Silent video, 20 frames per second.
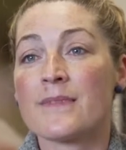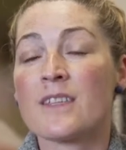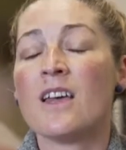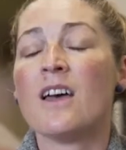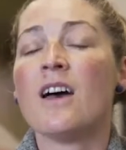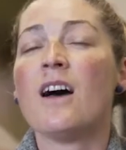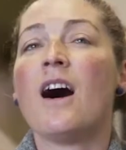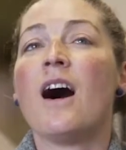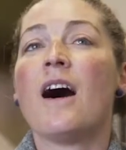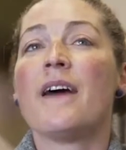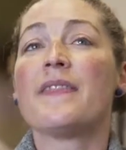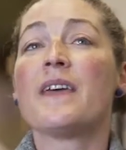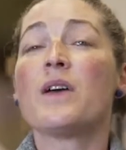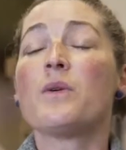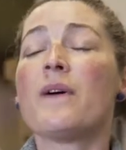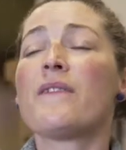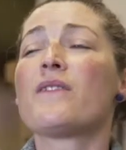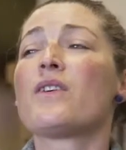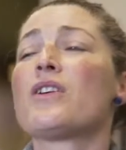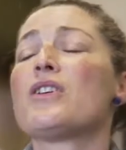I think
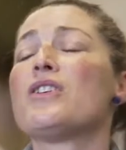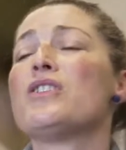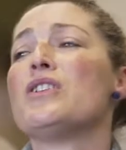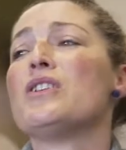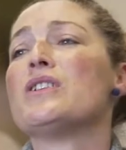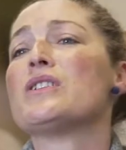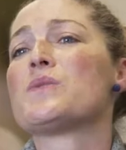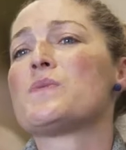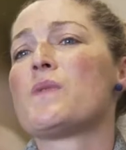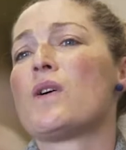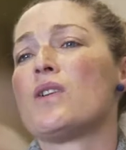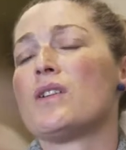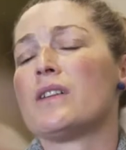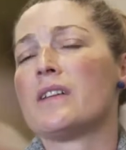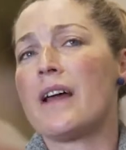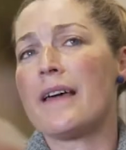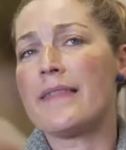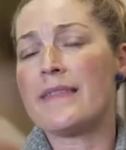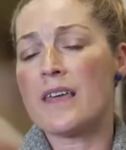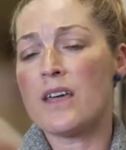we've got a huge role,
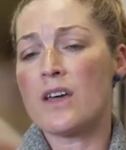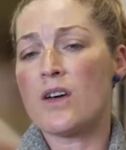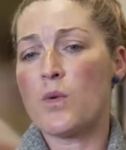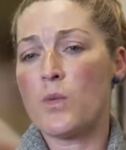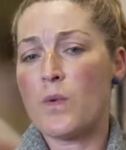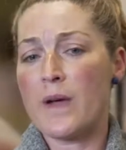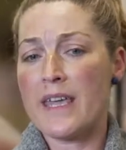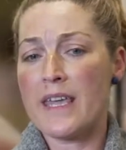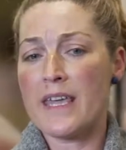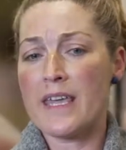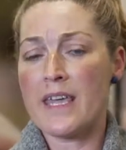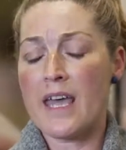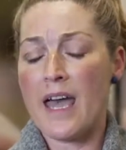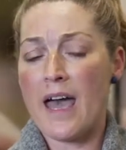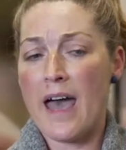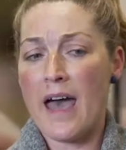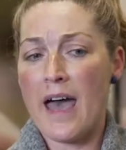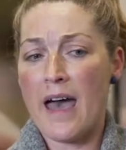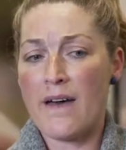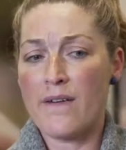and I think we
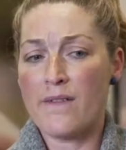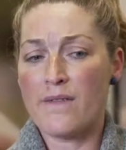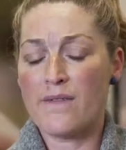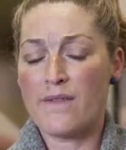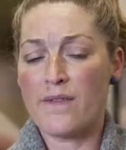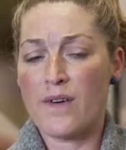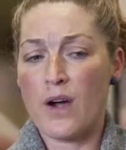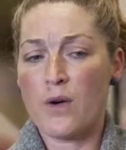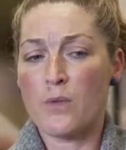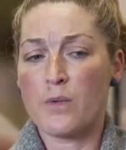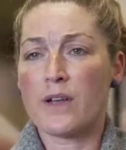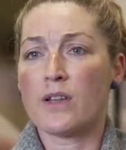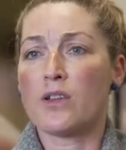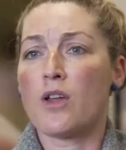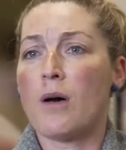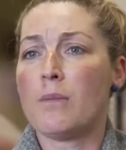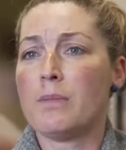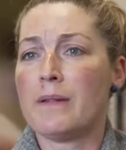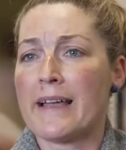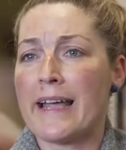have a real
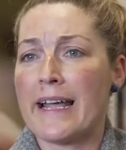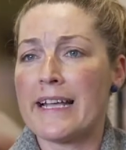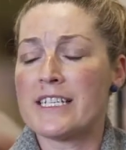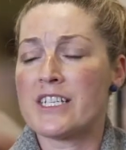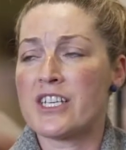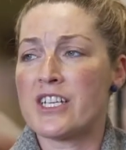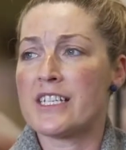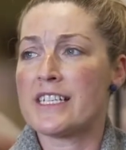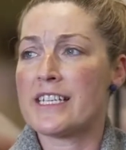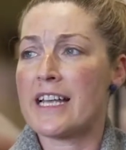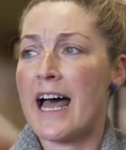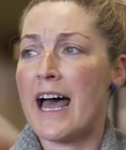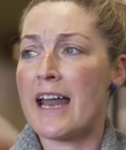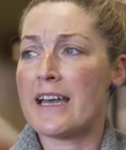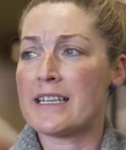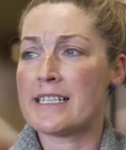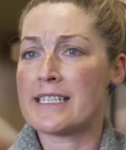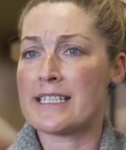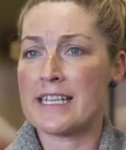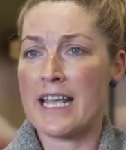obligation to
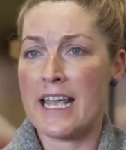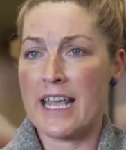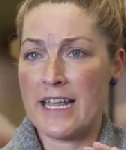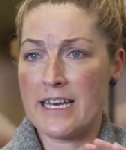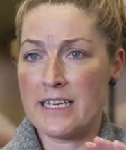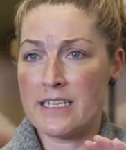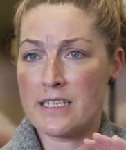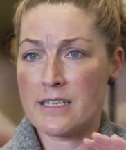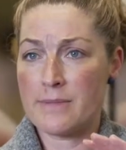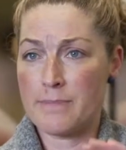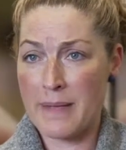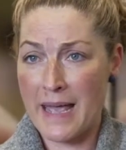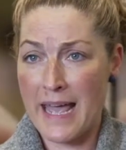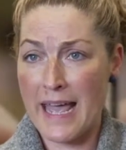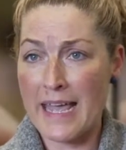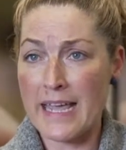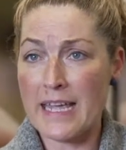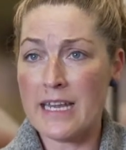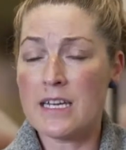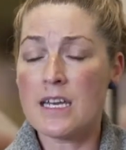understand
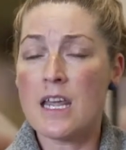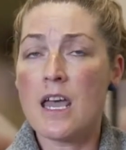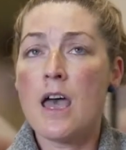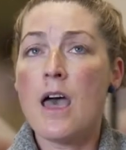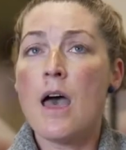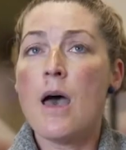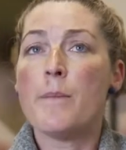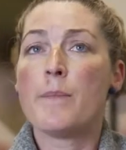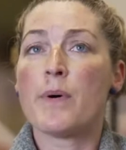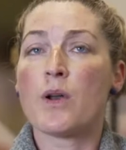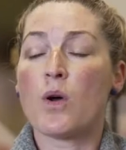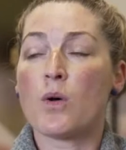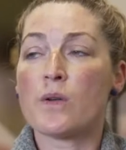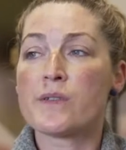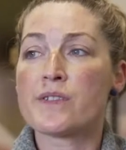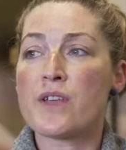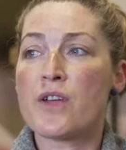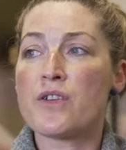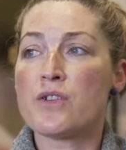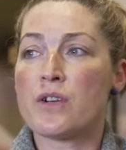pain, but
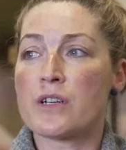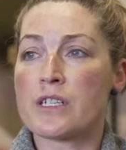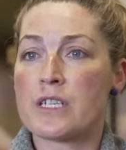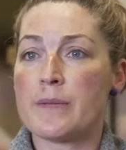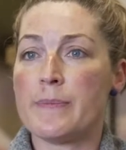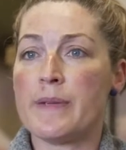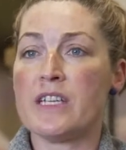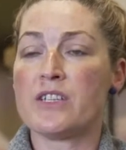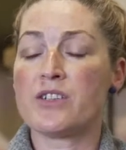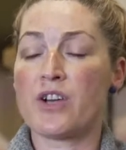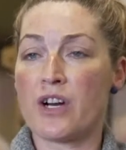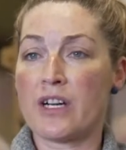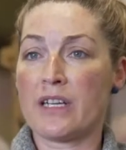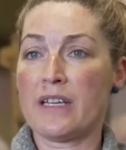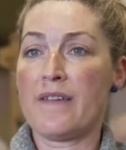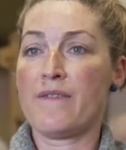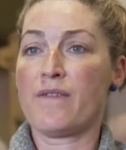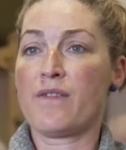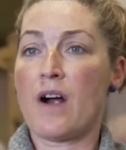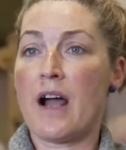also not to be
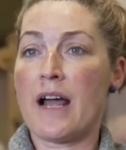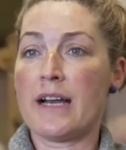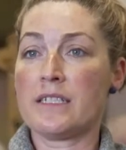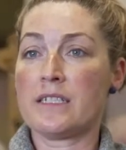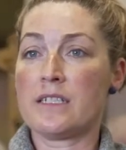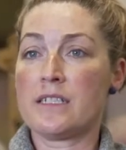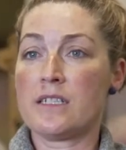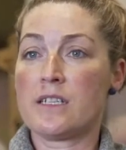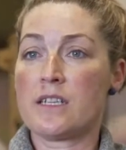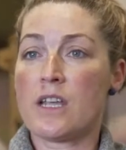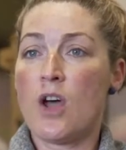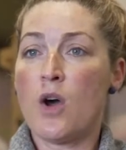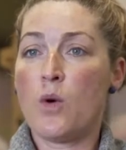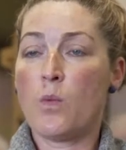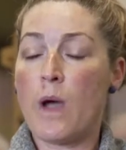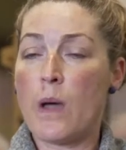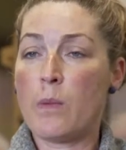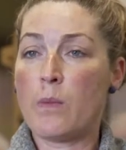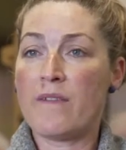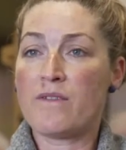totally frightened
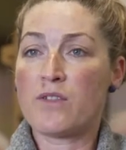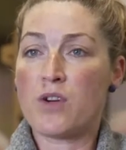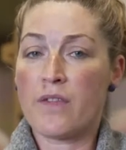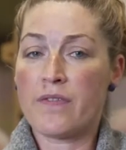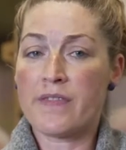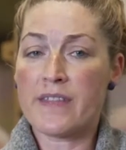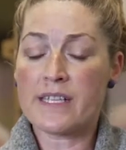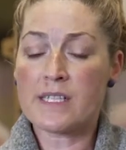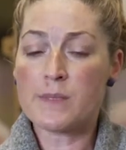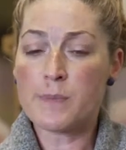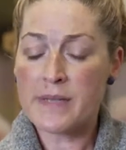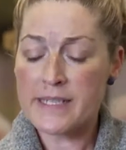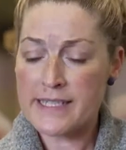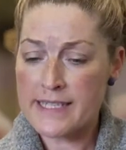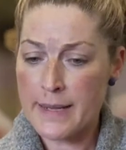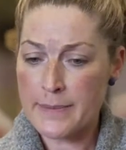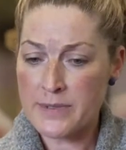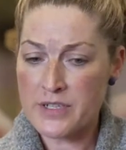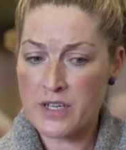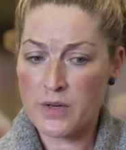where we've got this
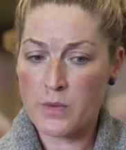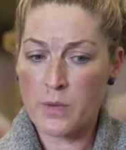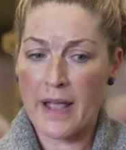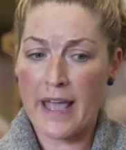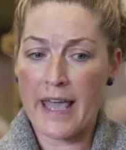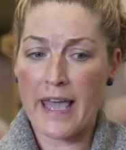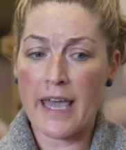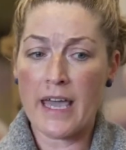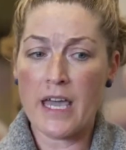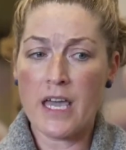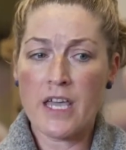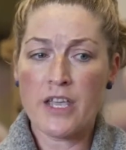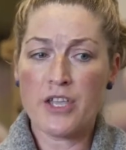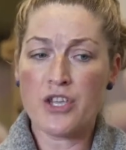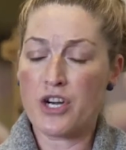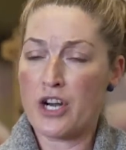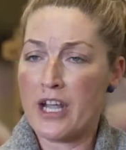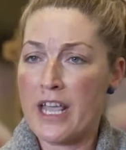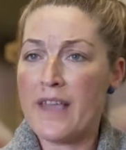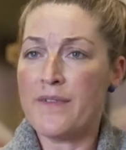perception where, you
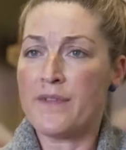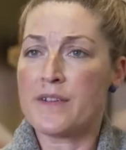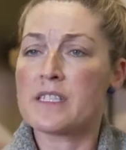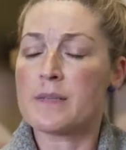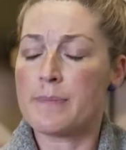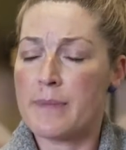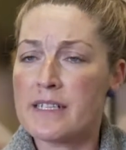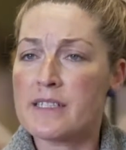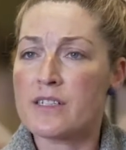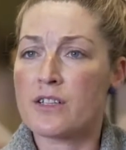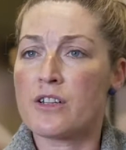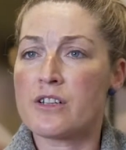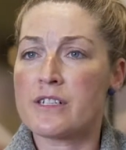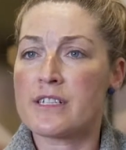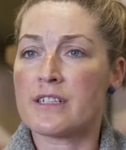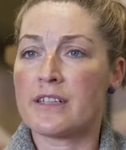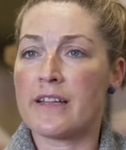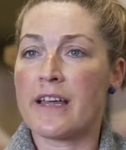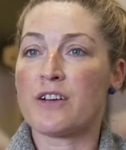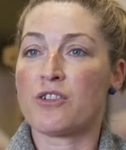know, if it's
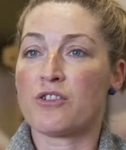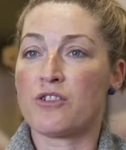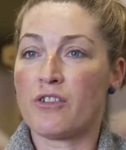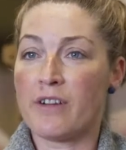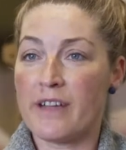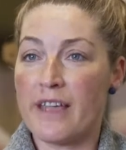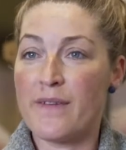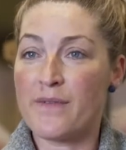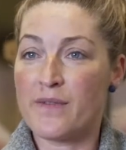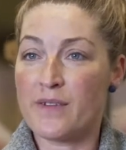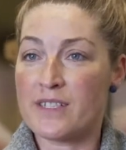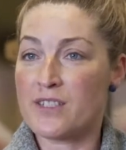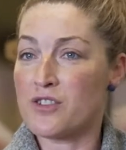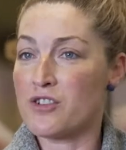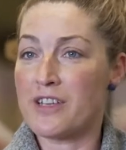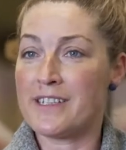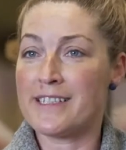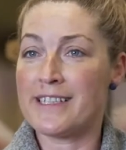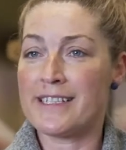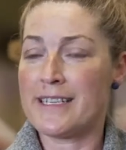musculoskeletal or if it's
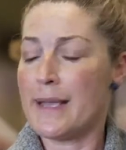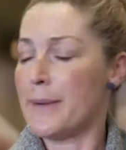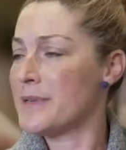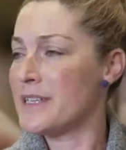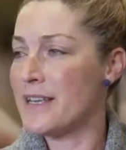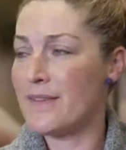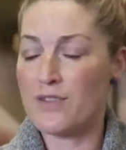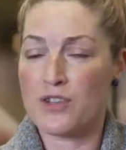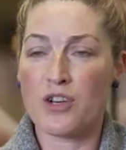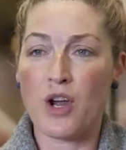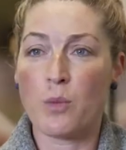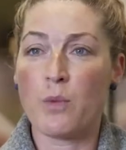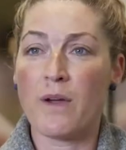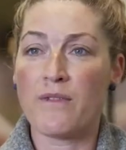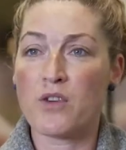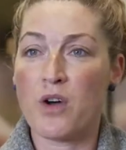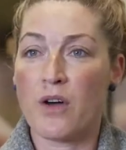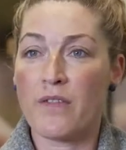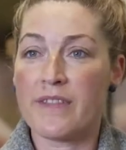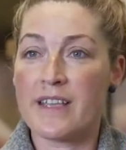nociceptive, you know, we've
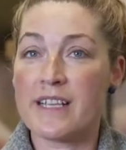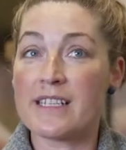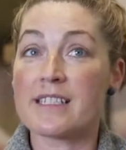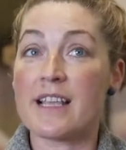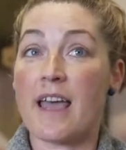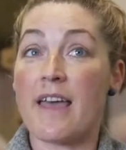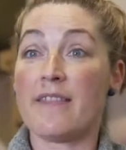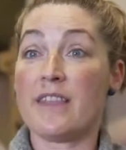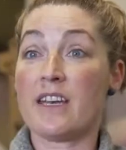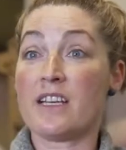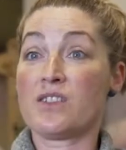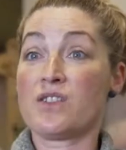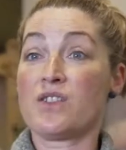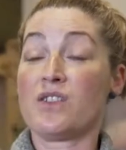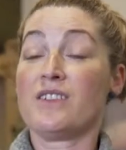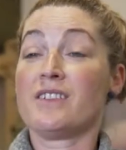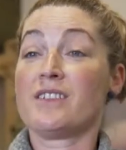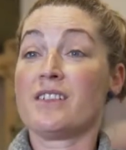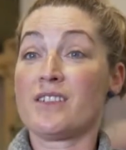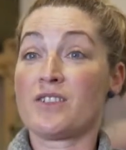got this, and then as
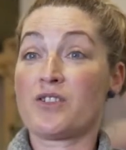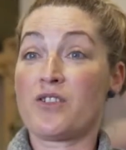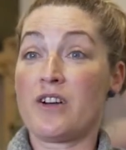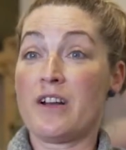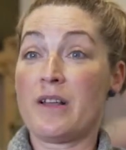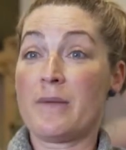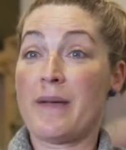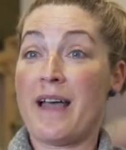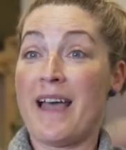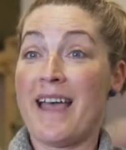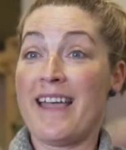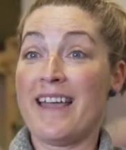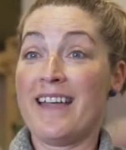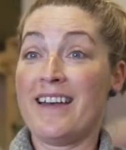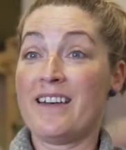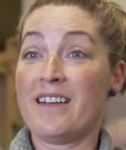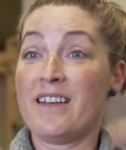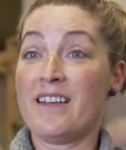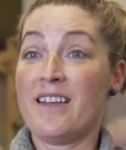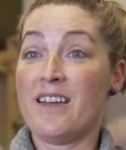soon as it's chronic
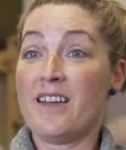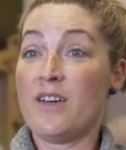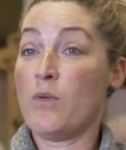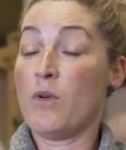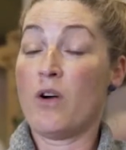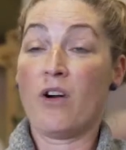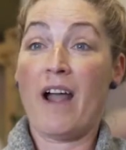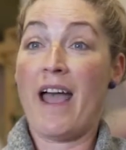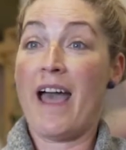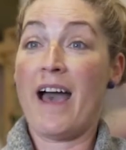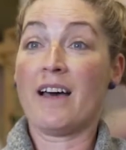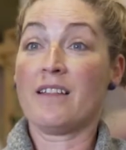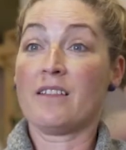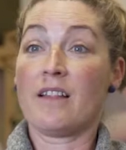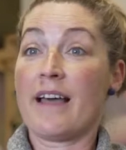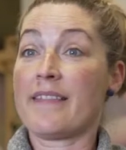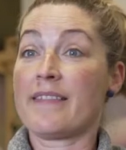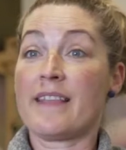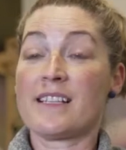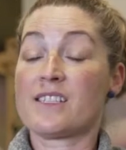pain, we're out.
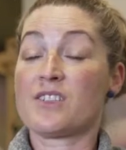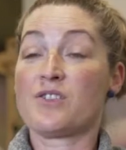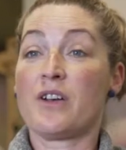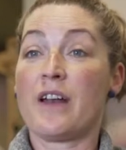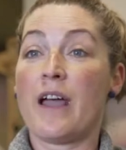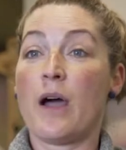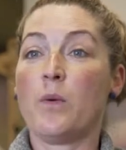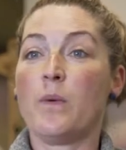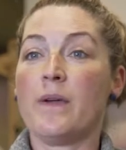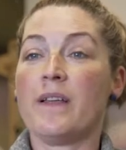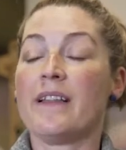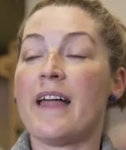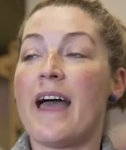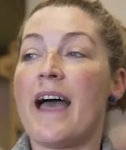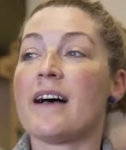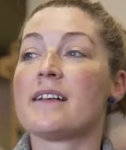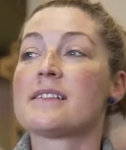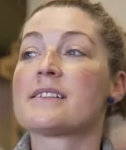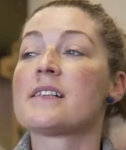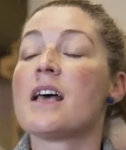Like, that's not our
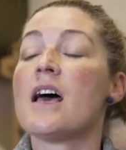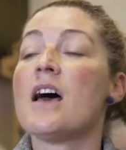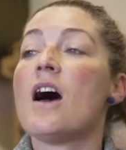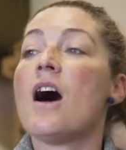wheelhouse.